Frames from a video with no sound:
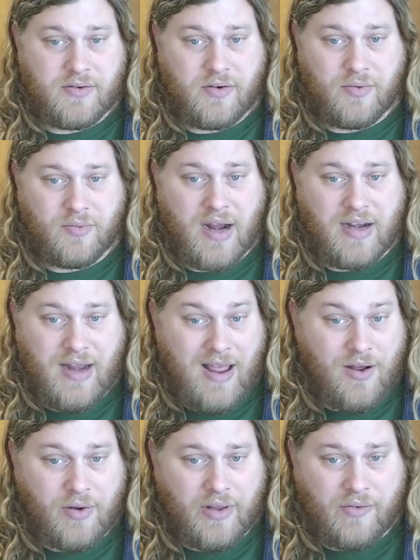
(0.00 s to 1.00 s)
who right
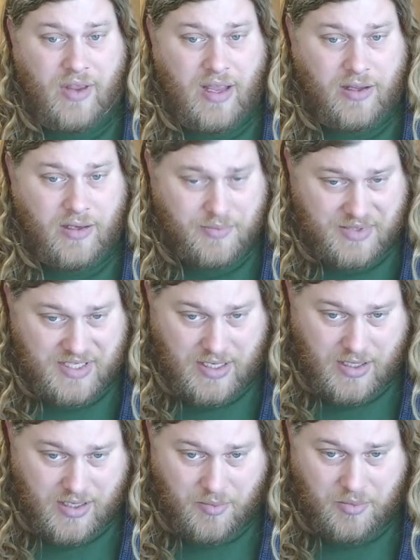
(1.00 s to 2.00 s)
now can take an
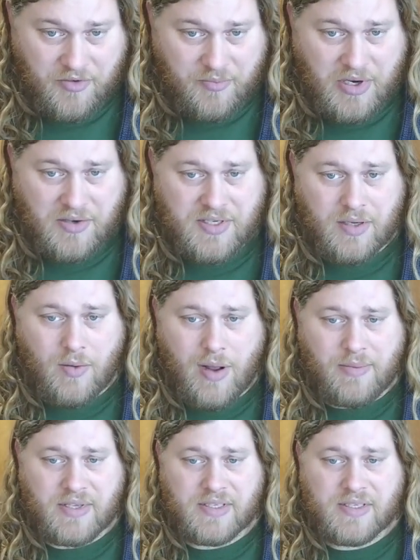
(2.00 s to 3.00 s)
obscene number of piercing
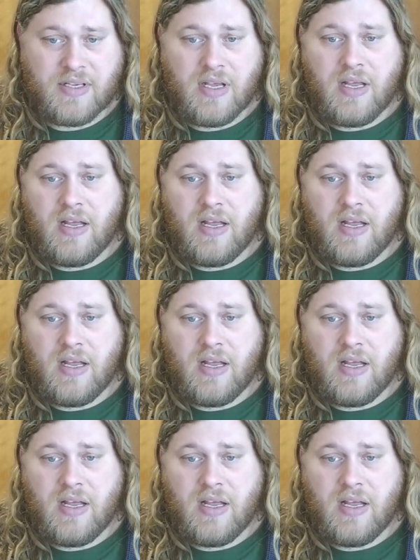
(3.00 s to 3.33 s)
weapons.